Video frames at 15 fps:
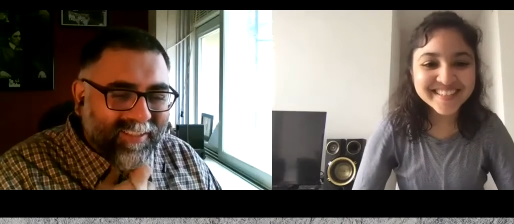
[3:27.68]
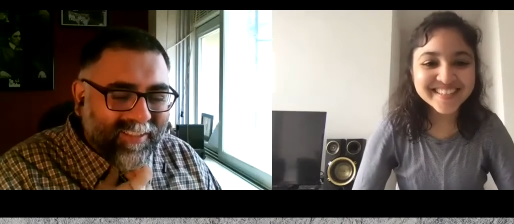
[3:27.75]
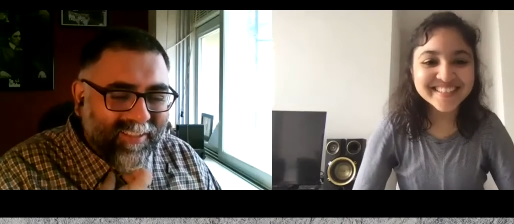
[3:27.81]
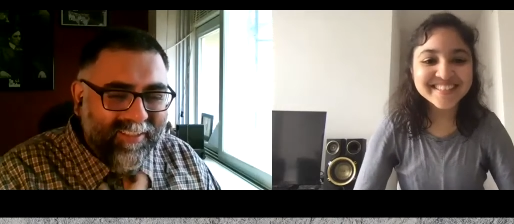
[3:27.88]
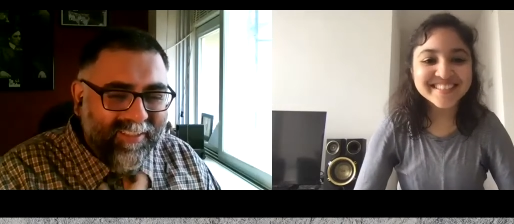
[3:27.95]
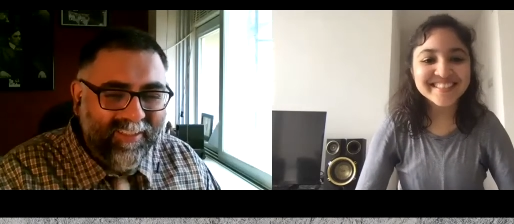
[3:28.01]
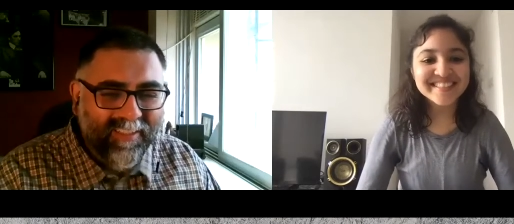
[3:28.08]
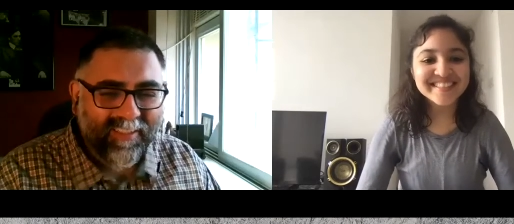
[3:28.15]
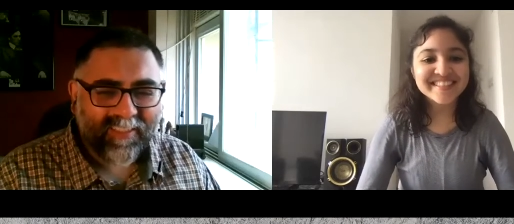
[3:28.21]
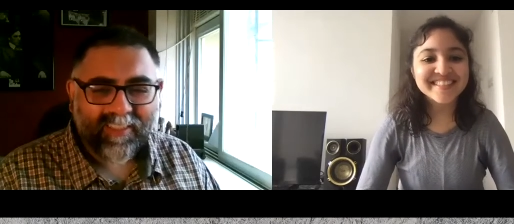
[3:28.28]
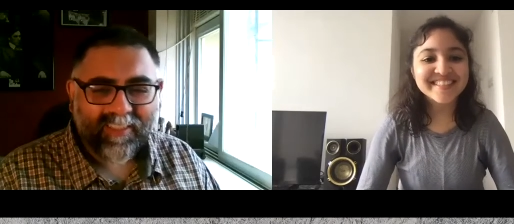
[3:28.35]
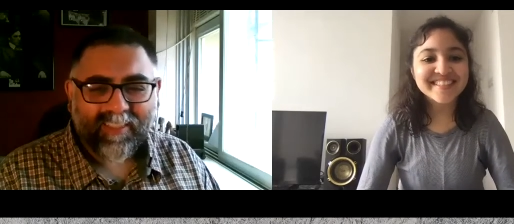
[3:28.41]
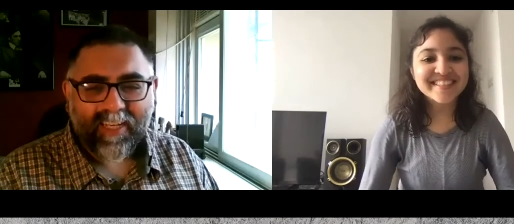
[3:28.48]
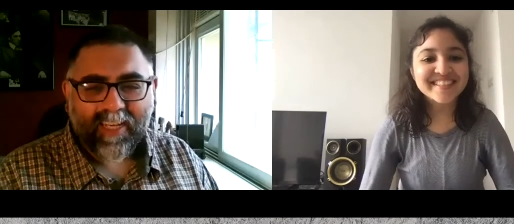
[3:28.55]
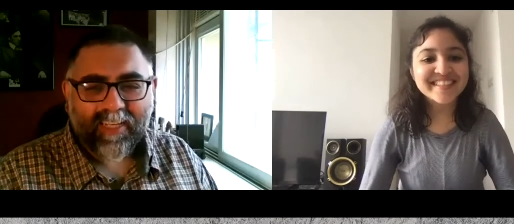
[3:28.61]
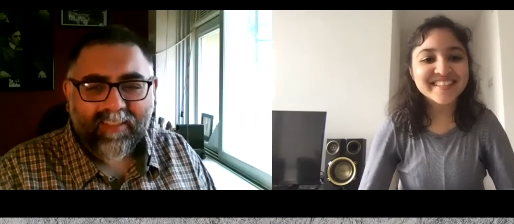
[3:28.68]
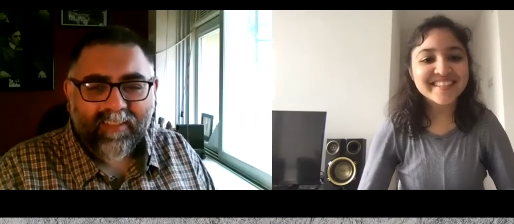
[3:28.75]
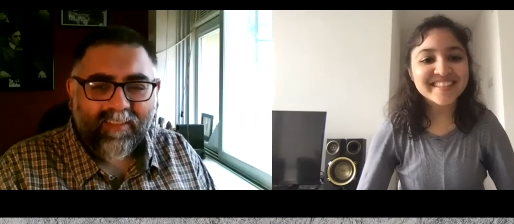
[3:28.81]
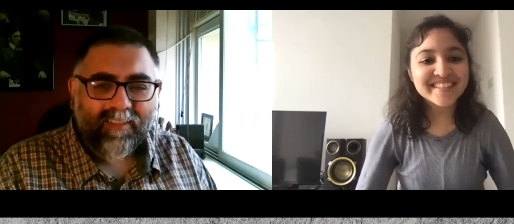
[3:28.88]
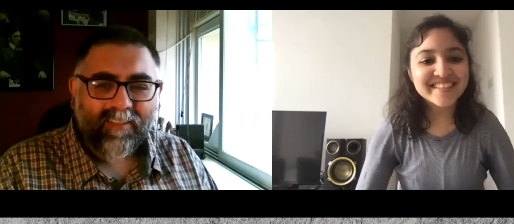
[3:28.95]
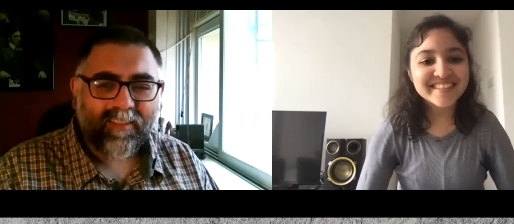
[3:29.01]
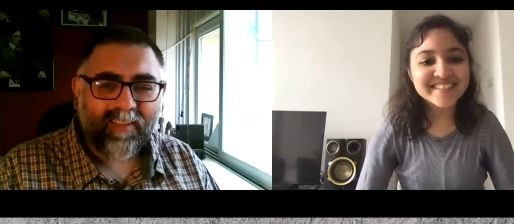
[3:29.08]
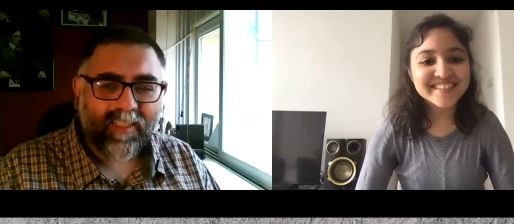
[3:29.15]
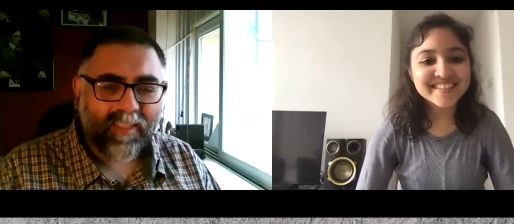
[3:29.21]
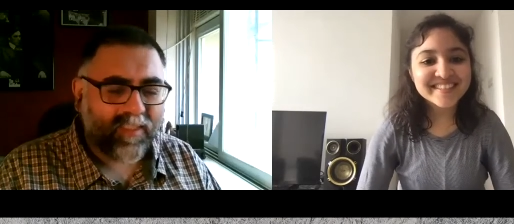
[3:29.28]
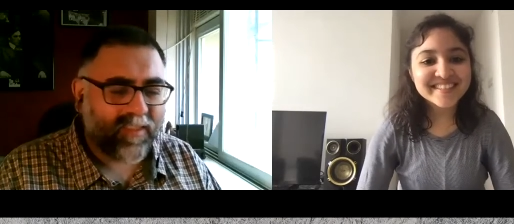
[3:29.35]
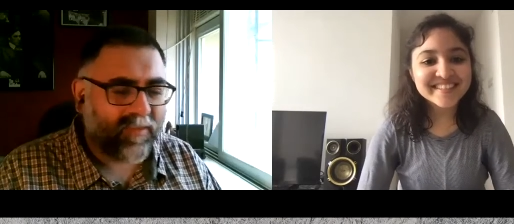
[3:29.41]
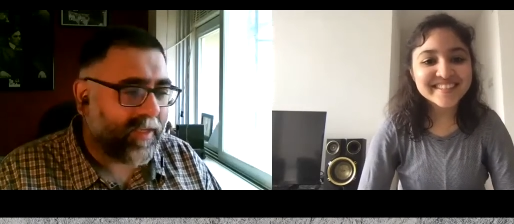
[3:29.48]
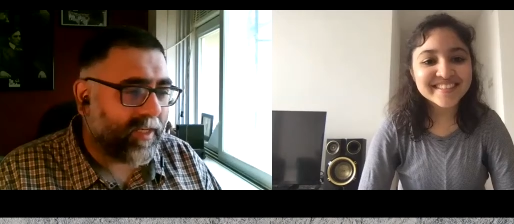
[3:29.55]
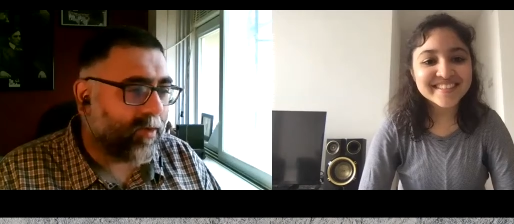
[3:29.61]
Speaker 1: the, the the director
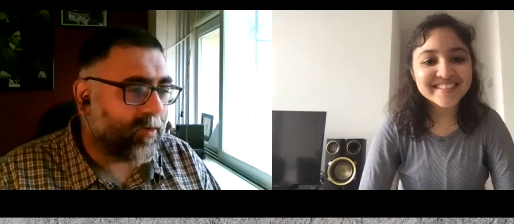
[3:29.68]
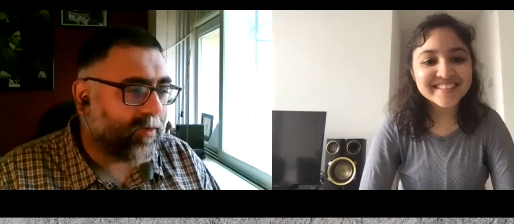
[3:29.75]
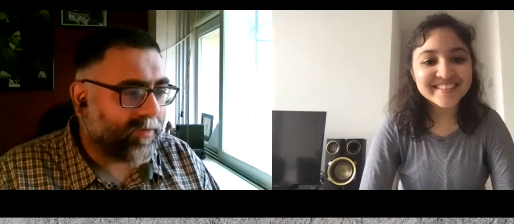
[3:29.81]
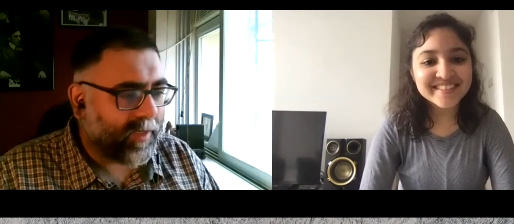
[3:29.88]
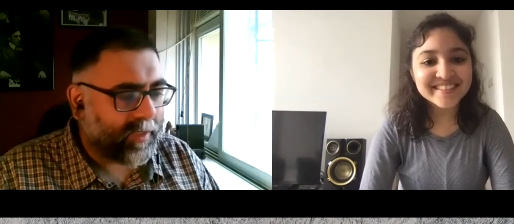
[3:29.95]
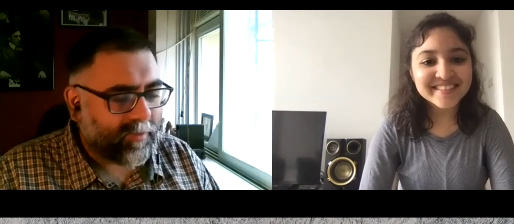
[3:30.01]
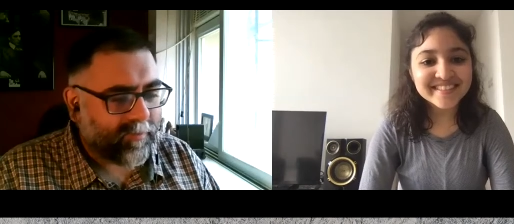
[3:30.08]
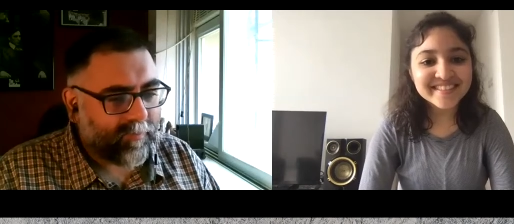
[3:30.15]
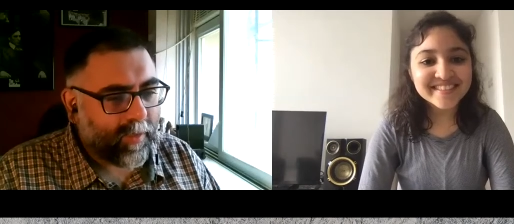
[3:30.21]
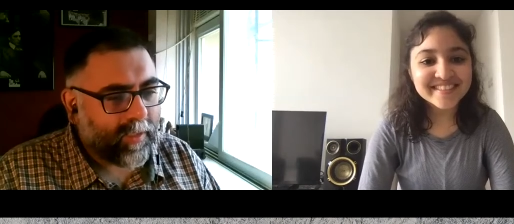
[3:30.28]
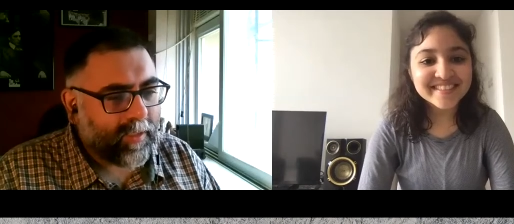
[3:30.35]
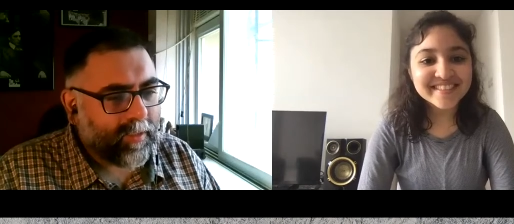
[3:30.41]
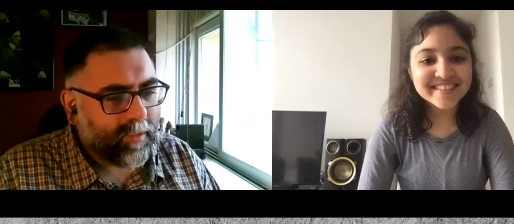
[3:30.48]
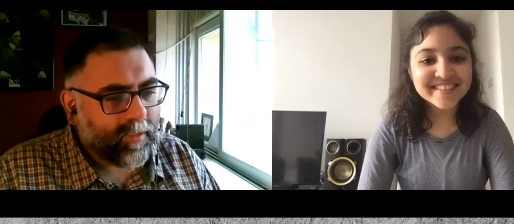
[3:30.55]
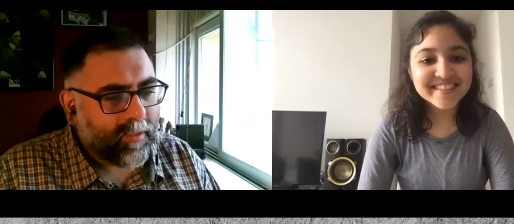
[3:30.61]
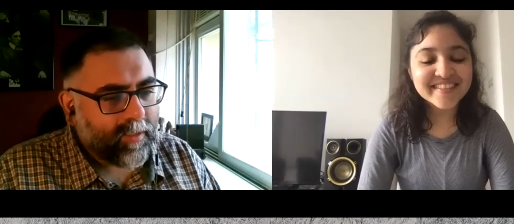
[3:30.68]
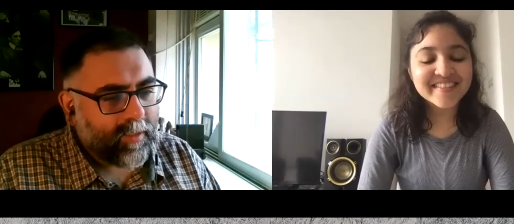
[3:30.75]
is a very good friend of mine.